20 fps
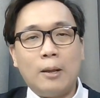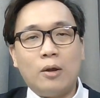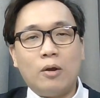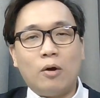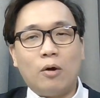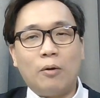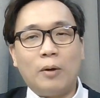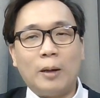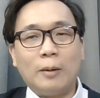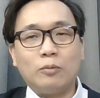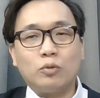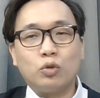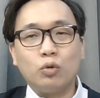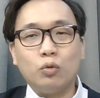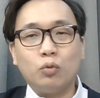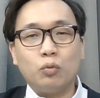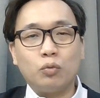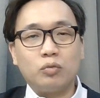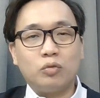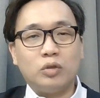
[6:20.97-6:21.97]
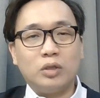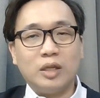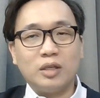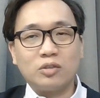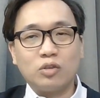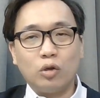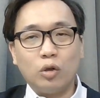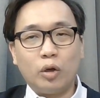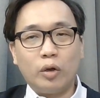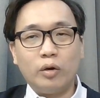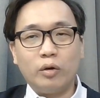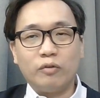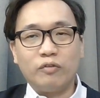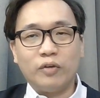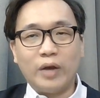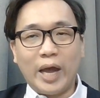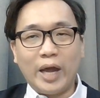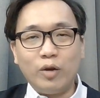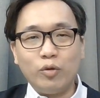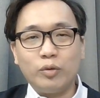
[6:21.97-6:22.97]
All right, so there's a lot of
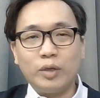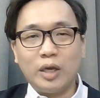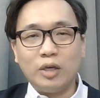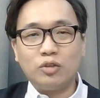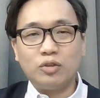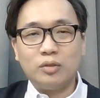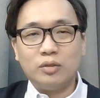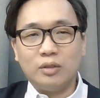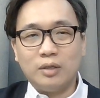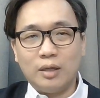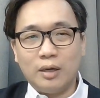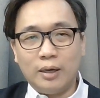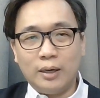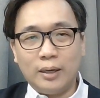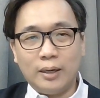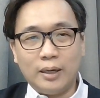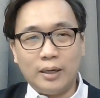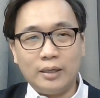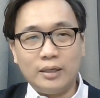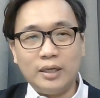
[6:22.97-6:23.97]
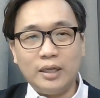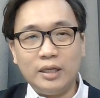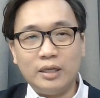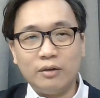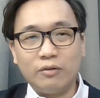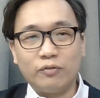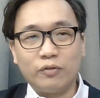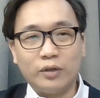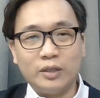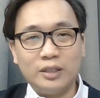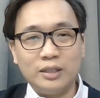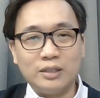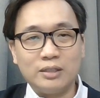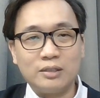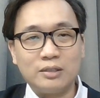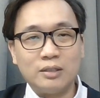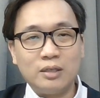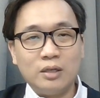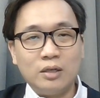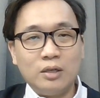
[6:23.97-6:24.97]
education needed for
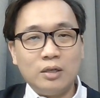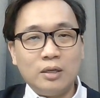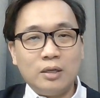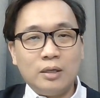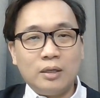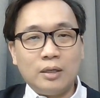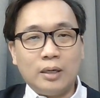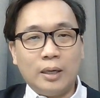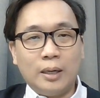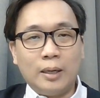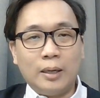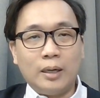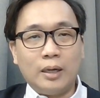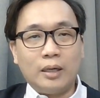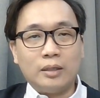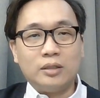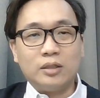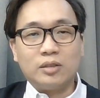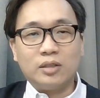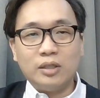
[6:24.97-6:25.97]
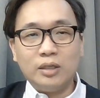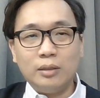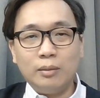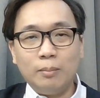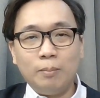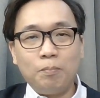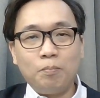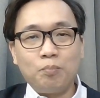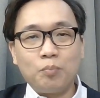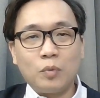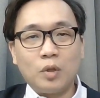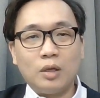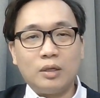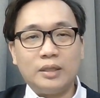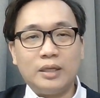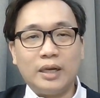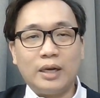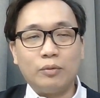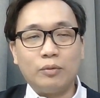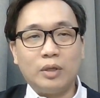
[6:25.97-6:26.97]
this. The term
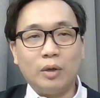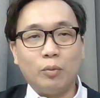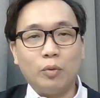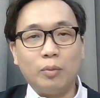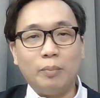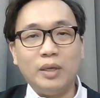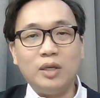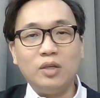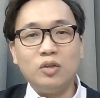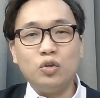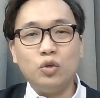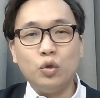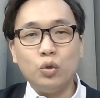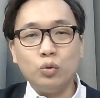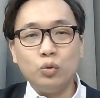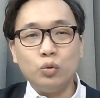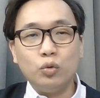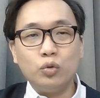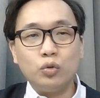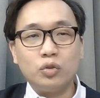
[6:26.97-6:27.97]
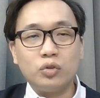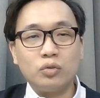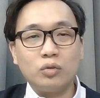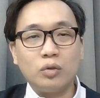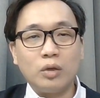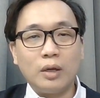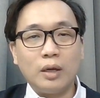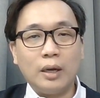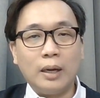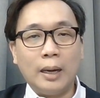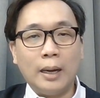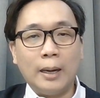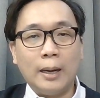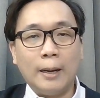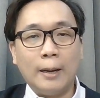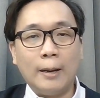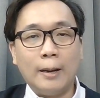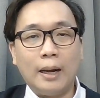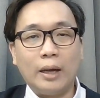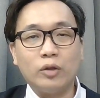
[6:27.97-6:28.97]
that were being used
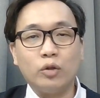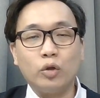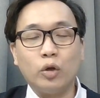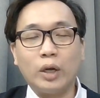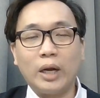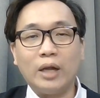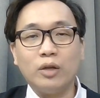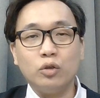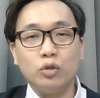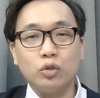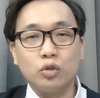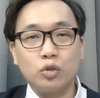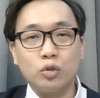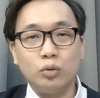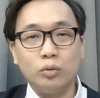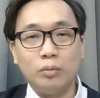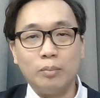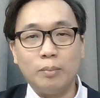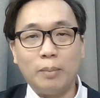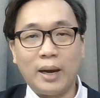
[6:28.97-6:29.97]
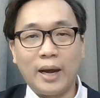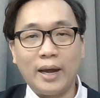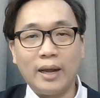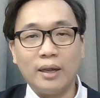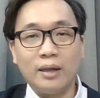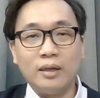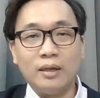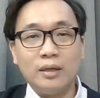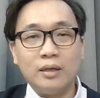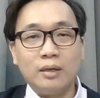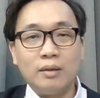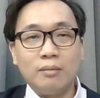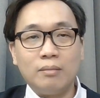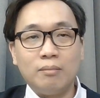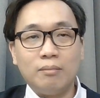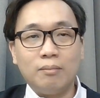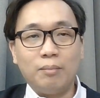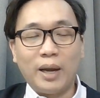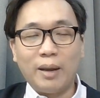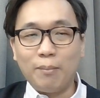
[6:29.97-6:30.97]
are not understood by
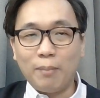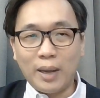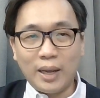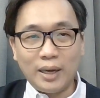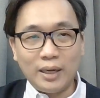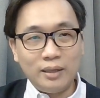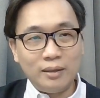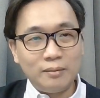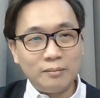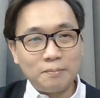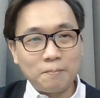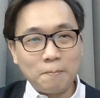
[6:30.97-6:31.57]
many.